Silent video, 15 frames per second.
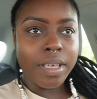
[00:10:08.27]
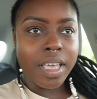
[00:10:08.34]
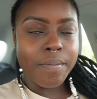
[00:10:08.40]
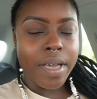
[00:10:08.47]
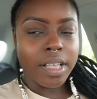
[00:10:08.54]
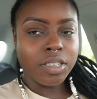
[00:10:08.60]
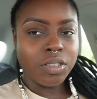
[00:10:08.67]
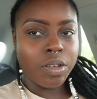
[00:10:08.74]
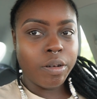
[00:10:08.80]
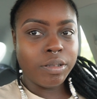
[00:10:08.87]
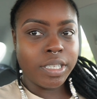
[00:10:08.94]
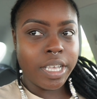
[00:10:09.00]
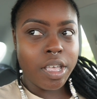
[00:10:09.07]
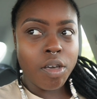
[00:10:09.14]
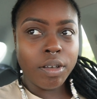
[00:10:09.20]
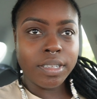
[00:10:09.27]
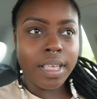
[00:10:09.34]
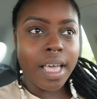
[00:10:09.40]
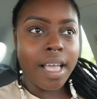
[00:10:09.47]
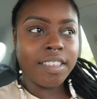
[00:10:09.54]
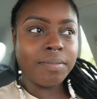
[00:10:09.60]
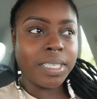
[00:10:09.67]
head back to the hotel because I
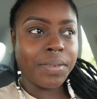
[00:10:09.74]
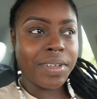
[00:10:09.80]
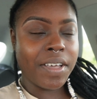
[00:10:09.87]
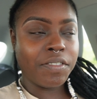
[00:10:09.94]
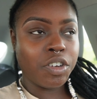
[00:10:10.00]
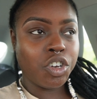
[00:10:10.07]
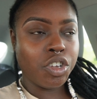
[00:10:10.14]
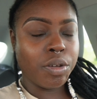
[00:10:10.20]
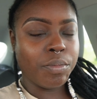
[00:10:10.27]
have some stuff I have to do.